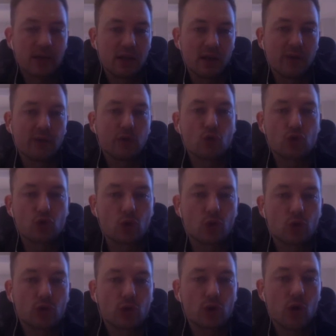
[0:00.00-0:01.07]
if you
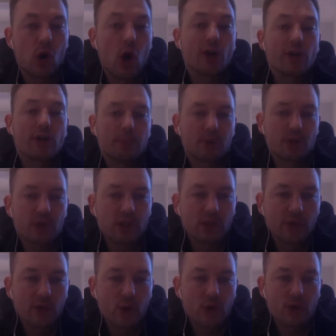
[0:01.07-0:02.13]
sold 100%,
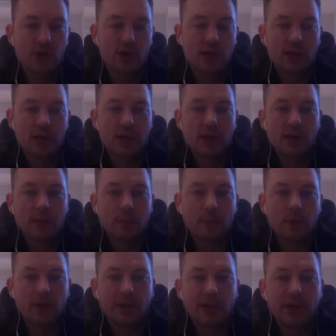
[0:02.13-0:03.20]
of course. But